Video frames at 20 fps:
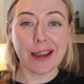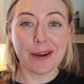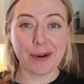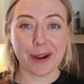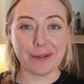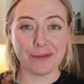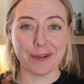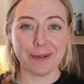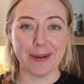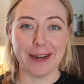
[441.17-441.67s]
I
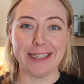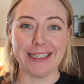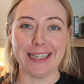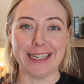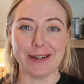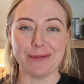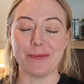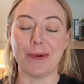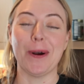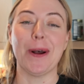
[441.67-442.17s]
wait for my tea
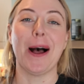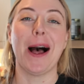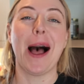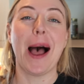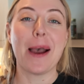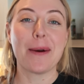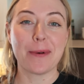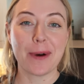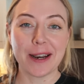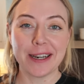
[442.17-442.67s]
to boil,
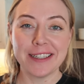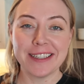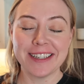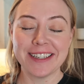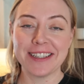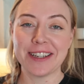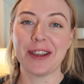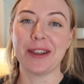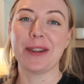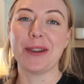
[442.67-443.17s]
I wanted to
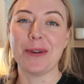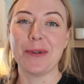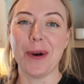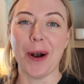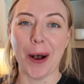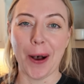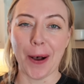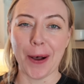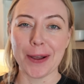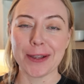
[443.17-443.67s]
tell you
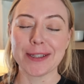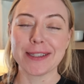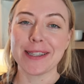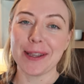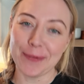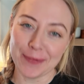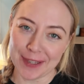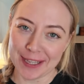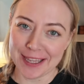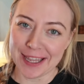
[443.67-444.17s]
all
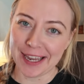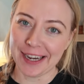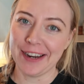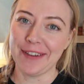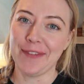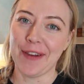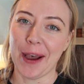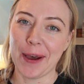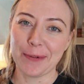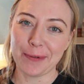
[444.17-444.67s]
something that I
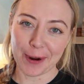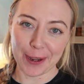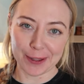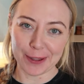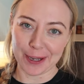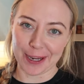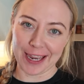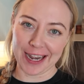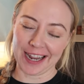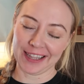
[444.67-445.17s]
found while
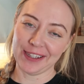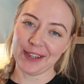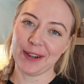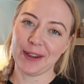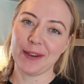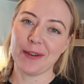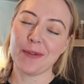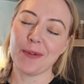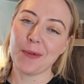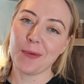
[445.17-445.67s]
looking at
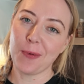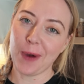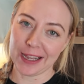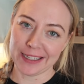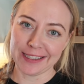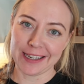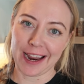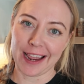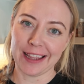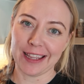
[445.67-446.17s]
the
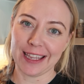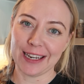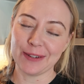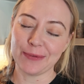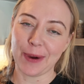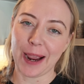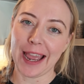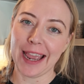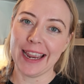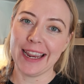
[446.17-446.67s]
West Highland
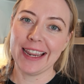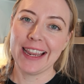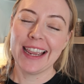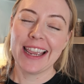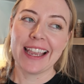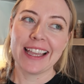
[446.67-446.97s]
Way.